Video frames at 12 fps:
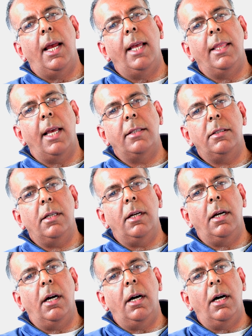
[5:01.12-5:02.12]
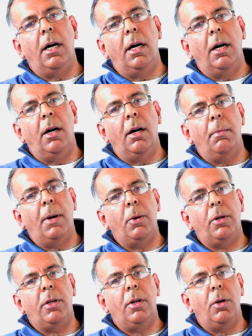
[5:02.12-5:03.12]
And that's
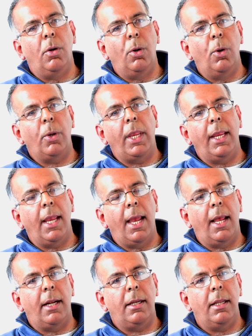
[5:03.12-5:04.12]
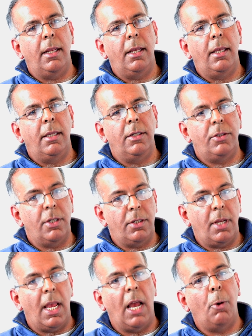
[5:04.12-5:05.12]
about looking at
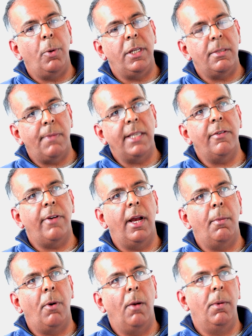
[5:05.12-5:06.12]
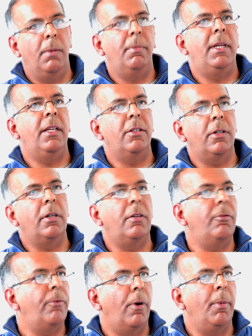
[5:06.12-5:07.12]
just how we specify a problem in a certain
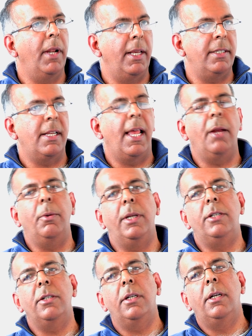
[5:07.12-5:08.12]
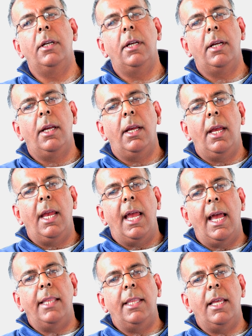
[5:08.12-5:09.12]
formalized language,
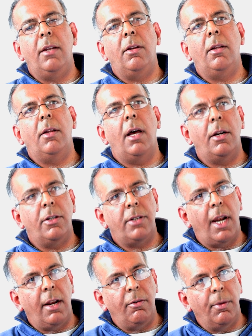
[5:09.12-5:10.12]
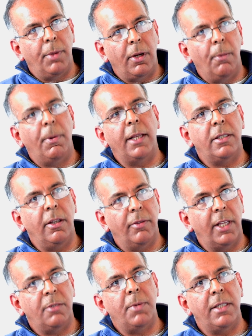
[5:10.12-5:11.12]
and then understanding from the complexity of
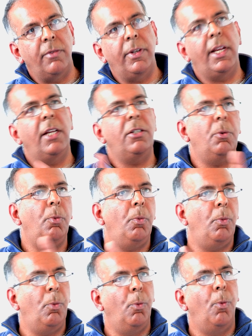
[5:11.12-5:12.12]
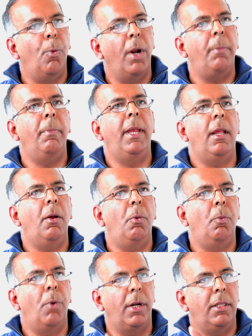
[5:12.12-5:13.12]
that specification what
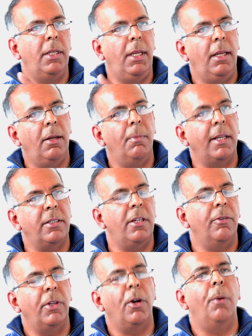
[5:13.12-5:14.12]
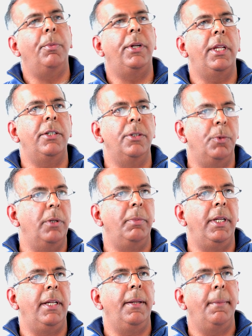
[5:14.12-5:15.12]
the complexity of the computation would
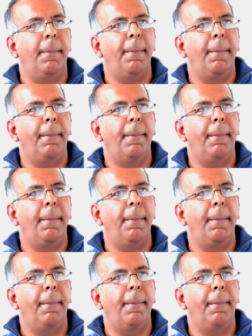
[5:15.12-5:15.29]
be.